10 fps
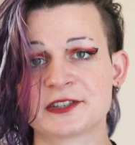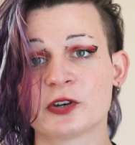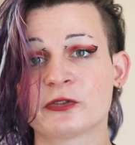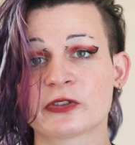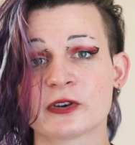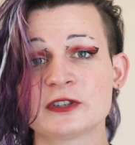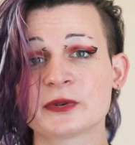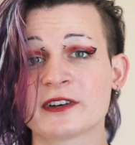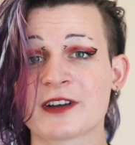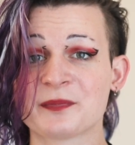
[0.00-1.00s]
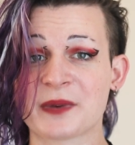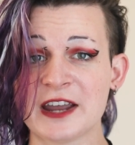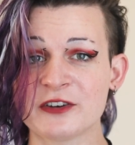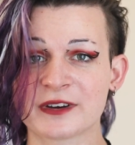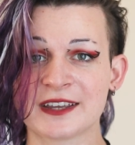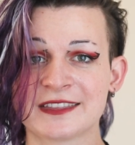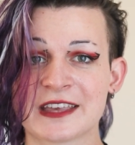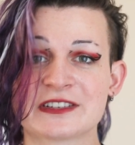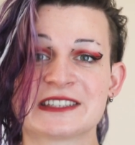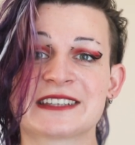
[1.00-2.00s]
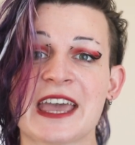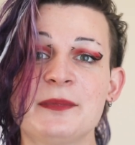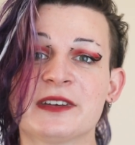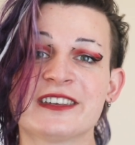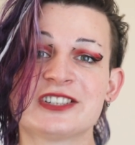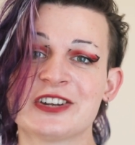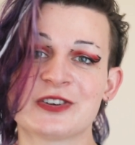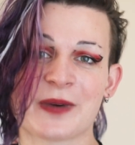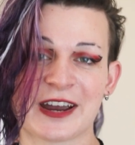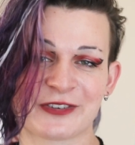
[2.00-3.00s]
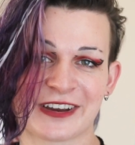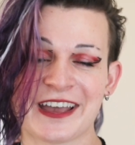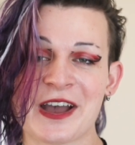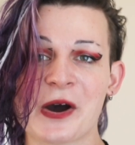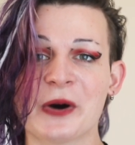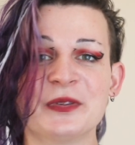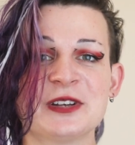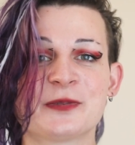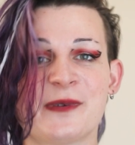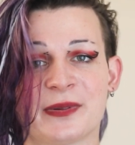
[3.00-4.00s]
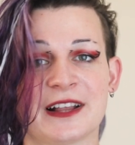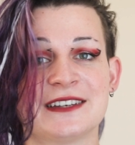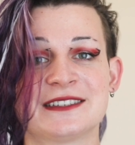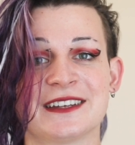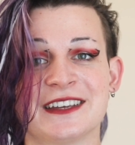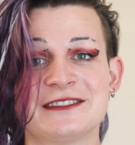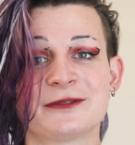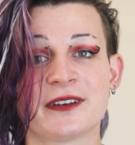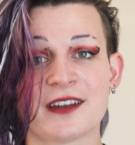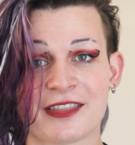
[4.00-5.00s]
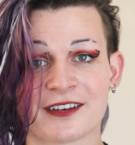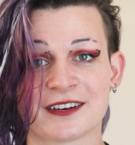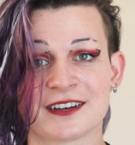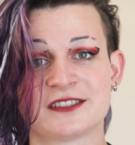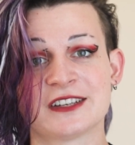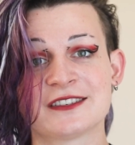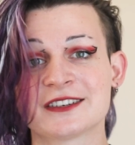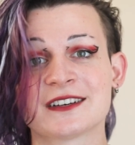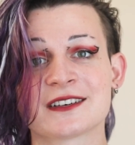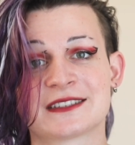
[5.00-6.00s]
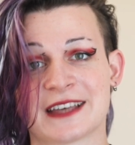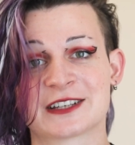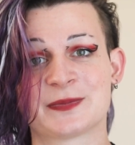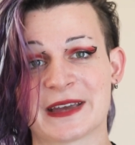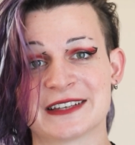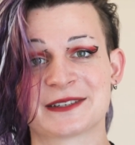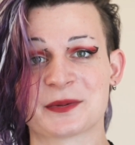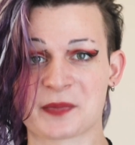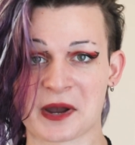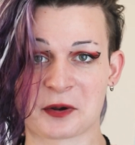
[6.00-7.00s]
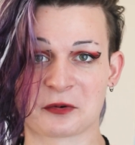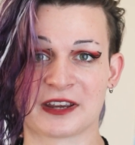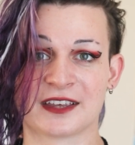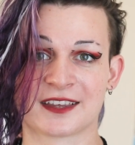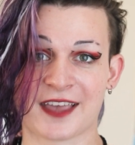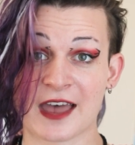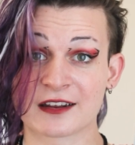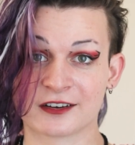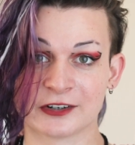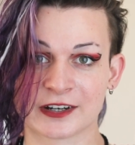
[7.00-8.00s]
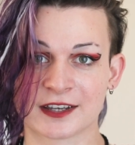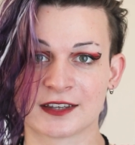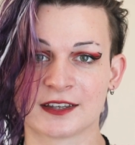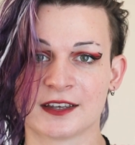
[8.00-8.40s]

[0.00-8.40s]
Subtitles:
So for those who are non-binary, they've escaped the gender binary only to be placed into another gendered, sex-based binary category.